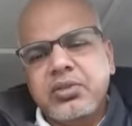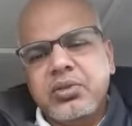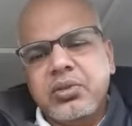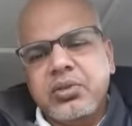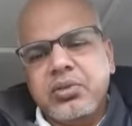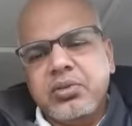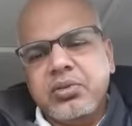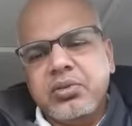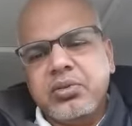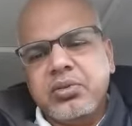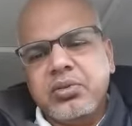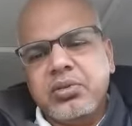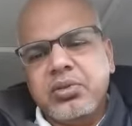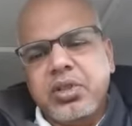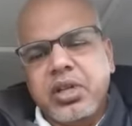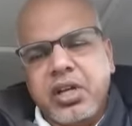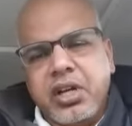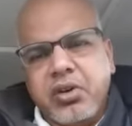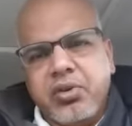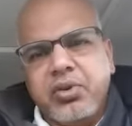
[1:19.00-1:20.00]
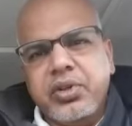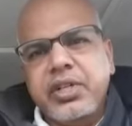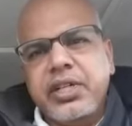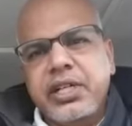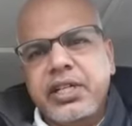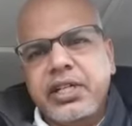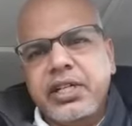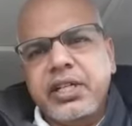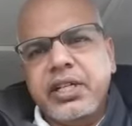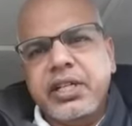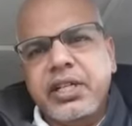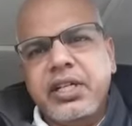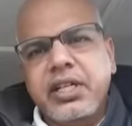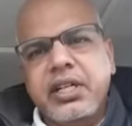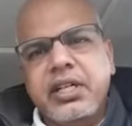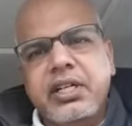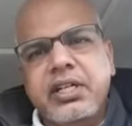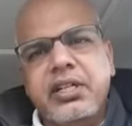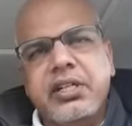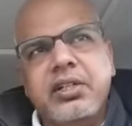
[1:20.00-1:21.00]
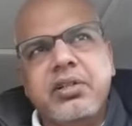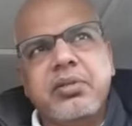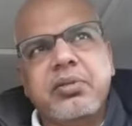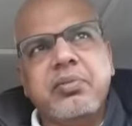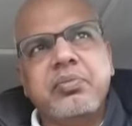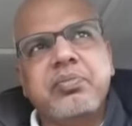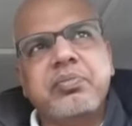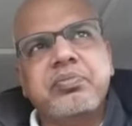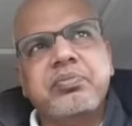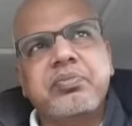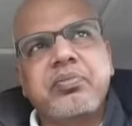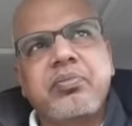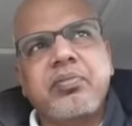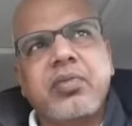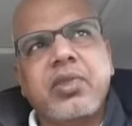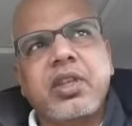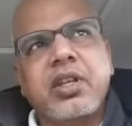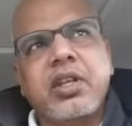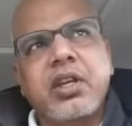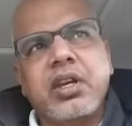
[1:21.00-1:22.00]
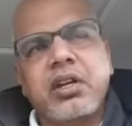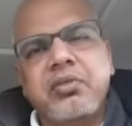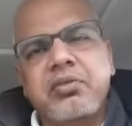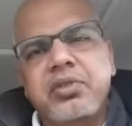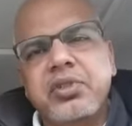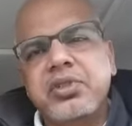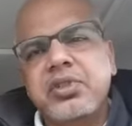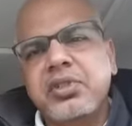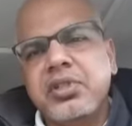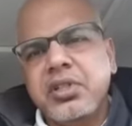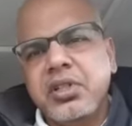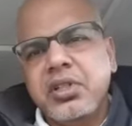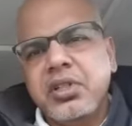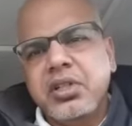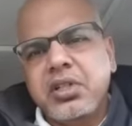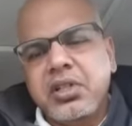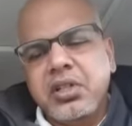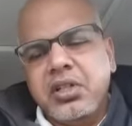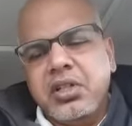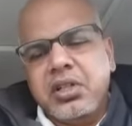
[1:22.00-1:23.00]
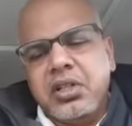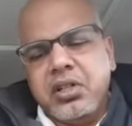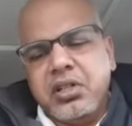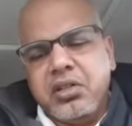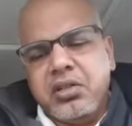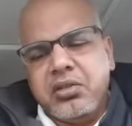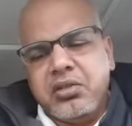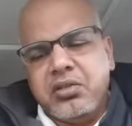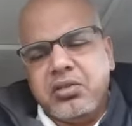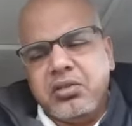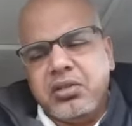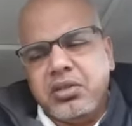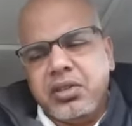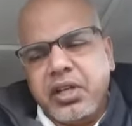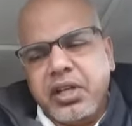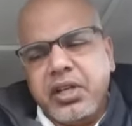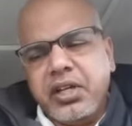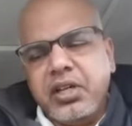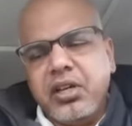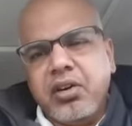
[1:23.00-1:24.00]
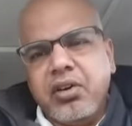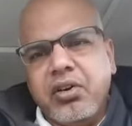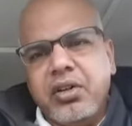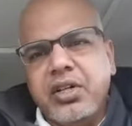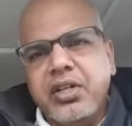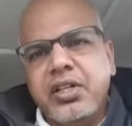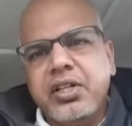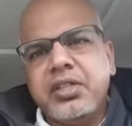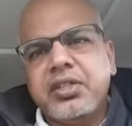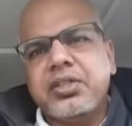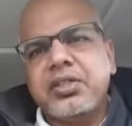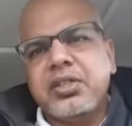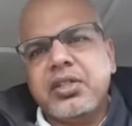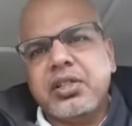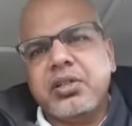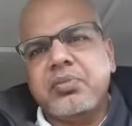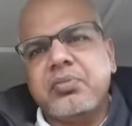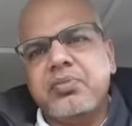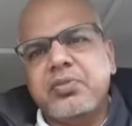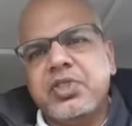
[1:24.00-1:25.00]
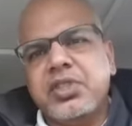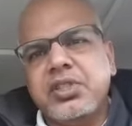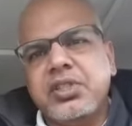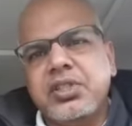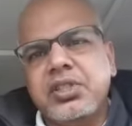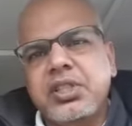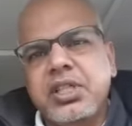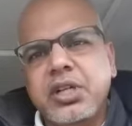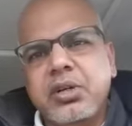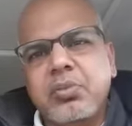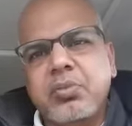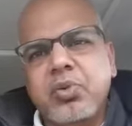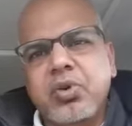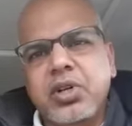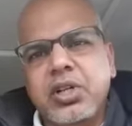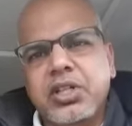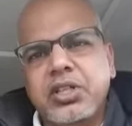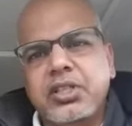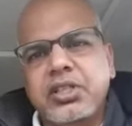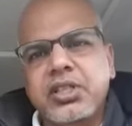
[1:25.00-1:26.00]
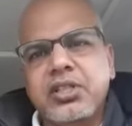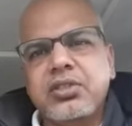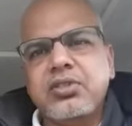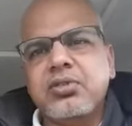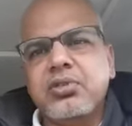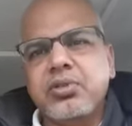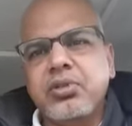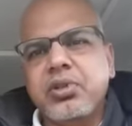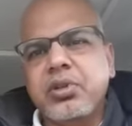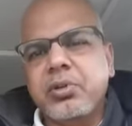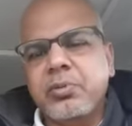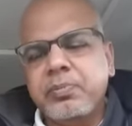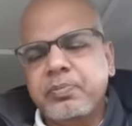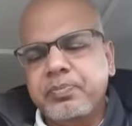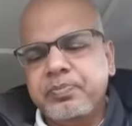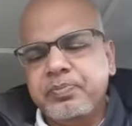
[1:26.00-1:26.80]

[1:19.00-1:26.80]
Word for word: So they are outdated, and um, I wish Uh, young, honest, sincere politicians should uh,